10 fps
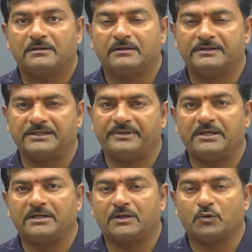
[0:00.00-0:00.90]
in a
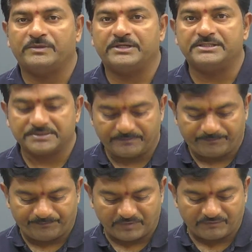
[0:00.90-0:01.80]
minute or 2 minutes,
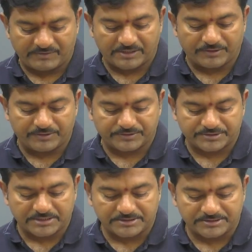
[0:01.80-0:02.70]
we are going to
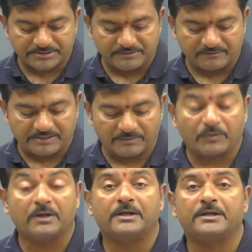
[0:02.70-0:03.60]
start one
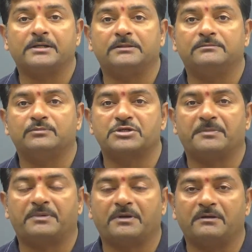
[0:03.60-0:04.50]
important
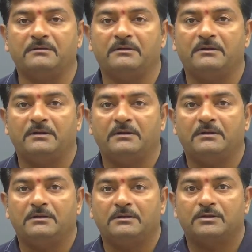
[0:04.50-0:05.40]
chapter
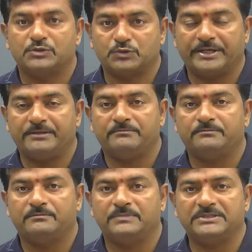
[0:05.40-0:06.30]
today.
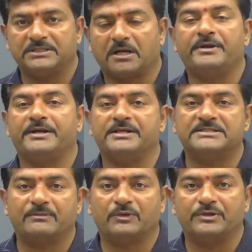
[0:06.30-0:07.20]
In the coming
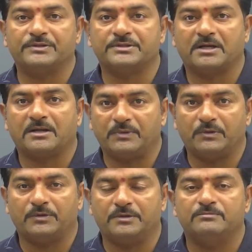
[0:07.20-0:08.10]
days, I am going to
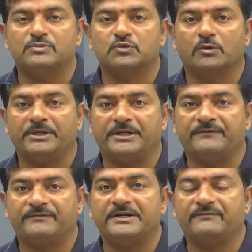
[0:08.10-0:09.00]
upload so many
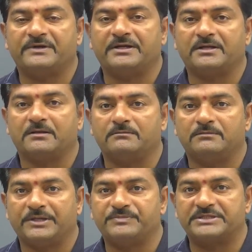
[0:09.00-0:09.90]
different
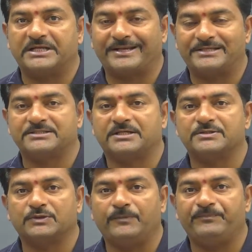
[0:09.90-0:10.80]
tips and tricks
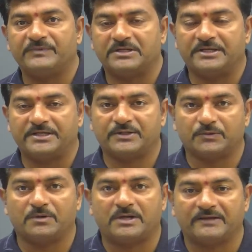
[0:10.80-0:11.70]
also related
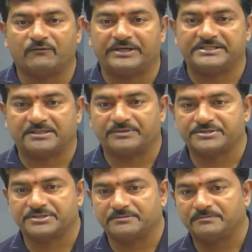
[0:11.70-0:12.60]
to IMO
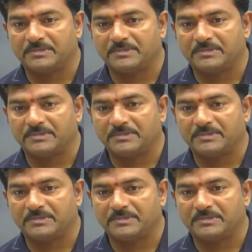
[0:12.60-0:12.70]
examination.